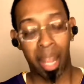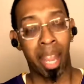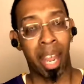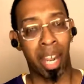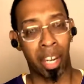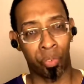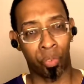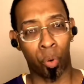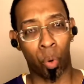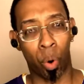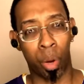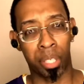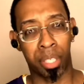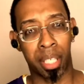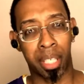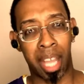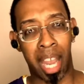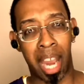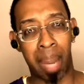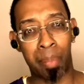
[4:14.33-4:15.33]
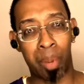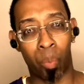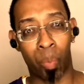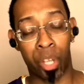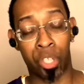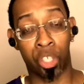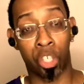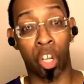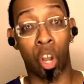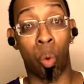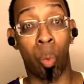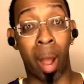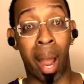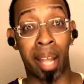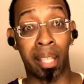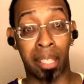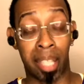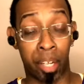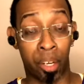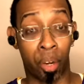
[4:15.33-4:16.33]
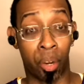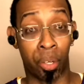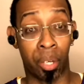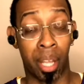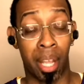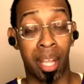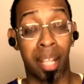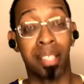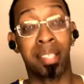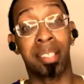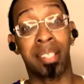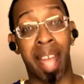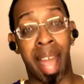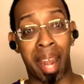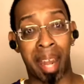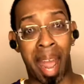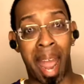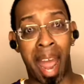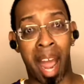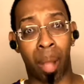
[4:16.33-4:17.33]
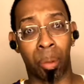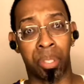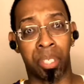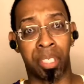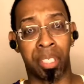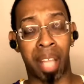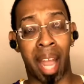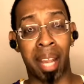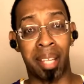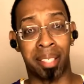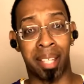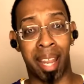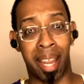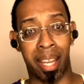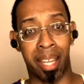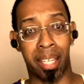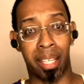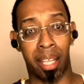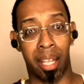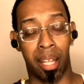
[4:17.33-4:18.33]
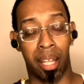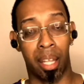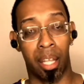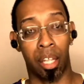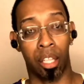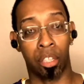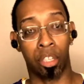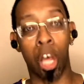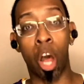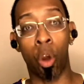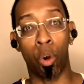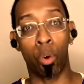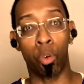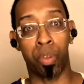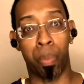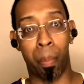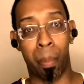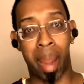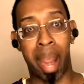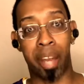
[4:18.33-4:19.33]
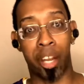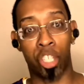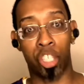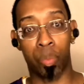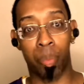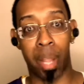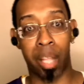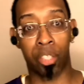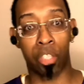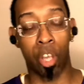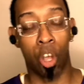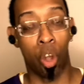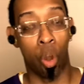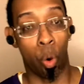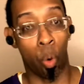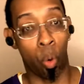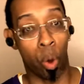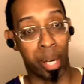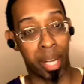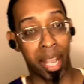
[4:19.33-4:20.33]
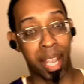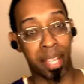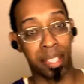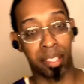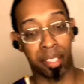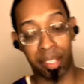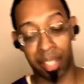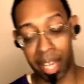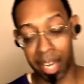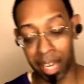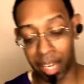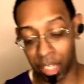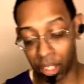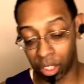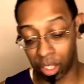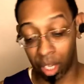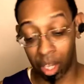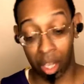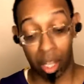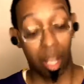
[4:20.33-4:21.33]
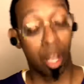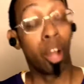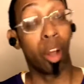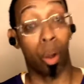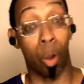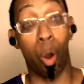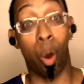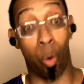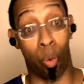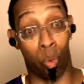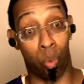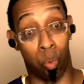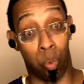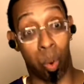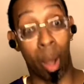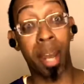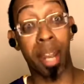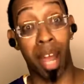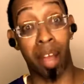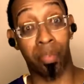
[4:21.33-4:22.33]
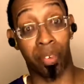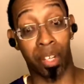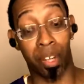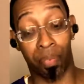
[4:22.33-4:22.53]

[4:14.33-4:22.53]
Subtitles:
And of course, a game in which Kawhi Leonard sat out, citing load management on his knees. Whatever the